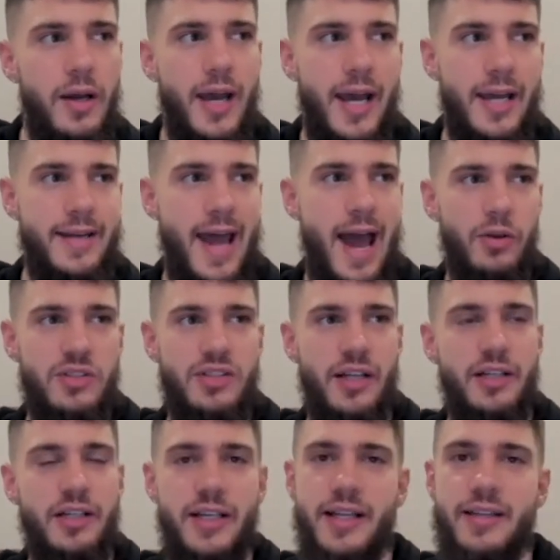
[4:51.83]
and now
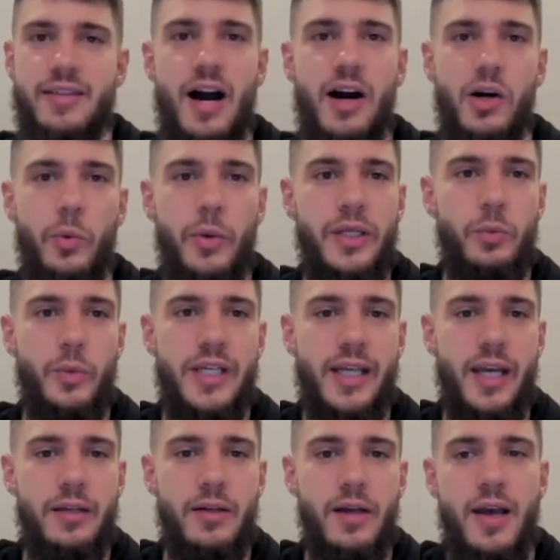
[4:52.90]
suddenly it's Halloween
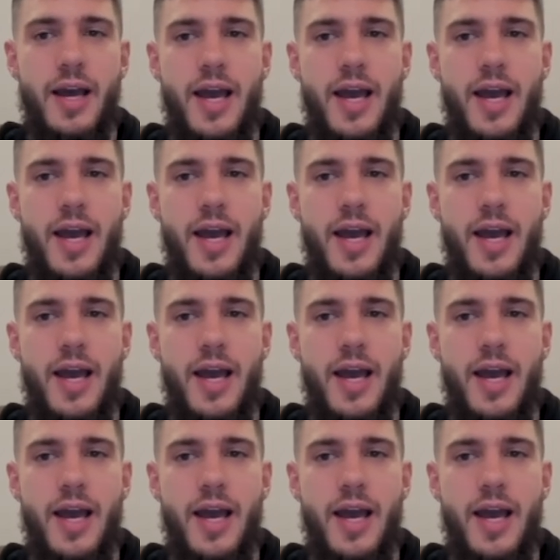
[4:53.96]
weekend,